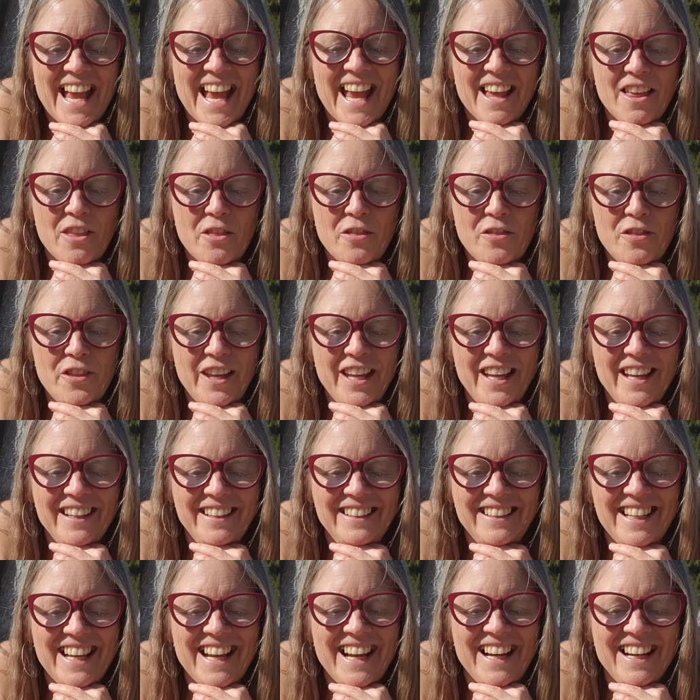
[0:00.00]
And
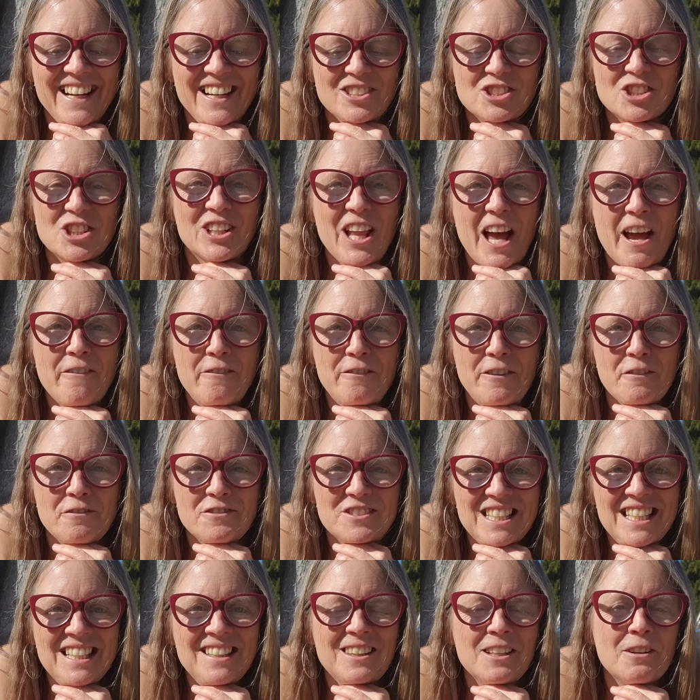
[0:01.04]
then uh, July
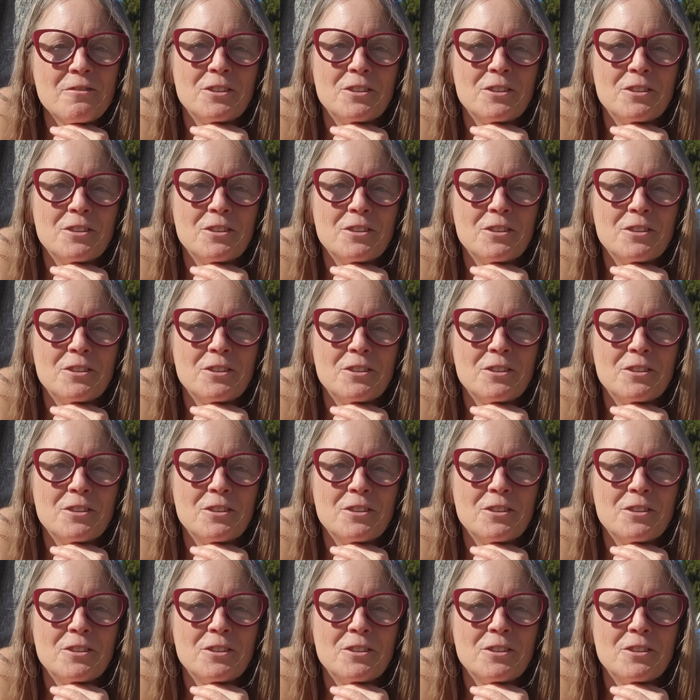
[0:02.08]
15th,